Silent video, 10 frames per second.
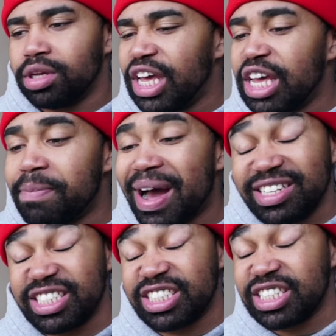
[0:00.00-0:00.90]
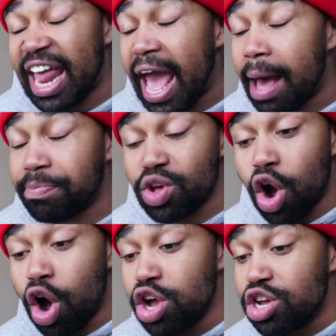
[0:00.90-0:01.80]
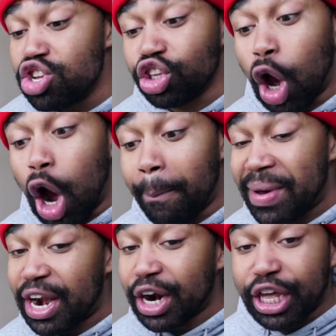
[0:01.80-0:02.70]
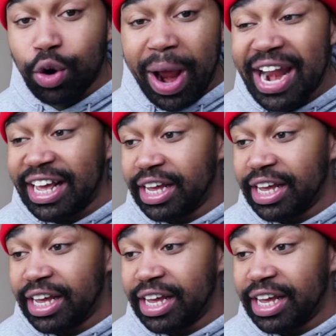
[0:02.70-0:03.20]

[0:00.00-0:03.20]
He about to snap. Y'all better get ready.